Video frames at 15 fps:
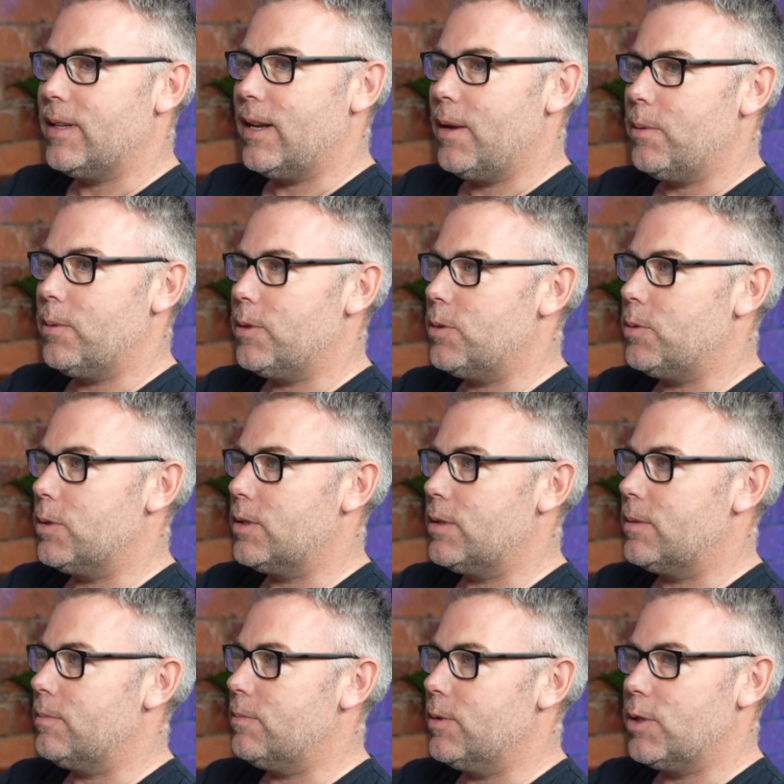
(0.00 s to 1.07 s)
which
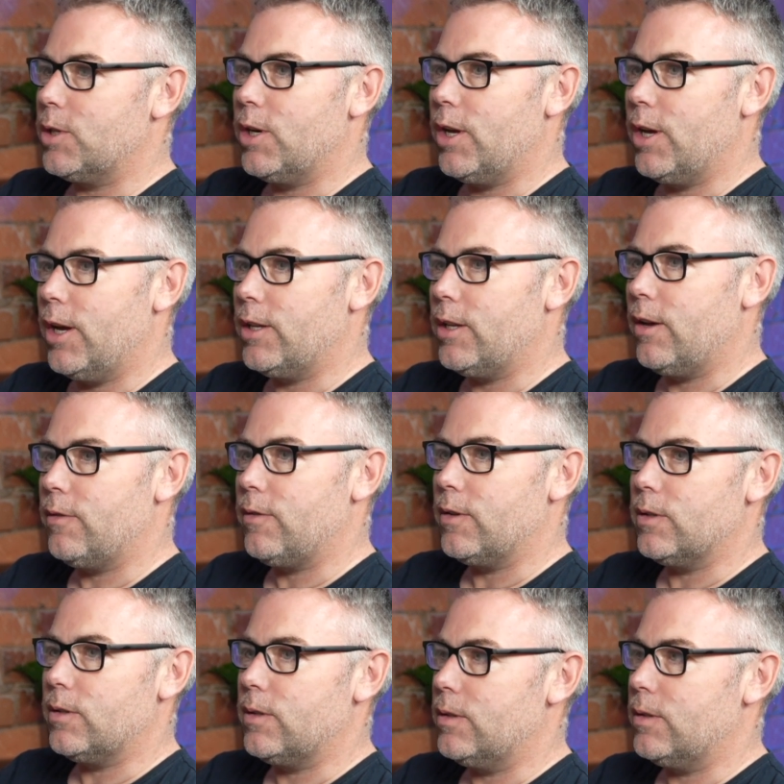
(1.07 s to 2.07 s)
was unheard of at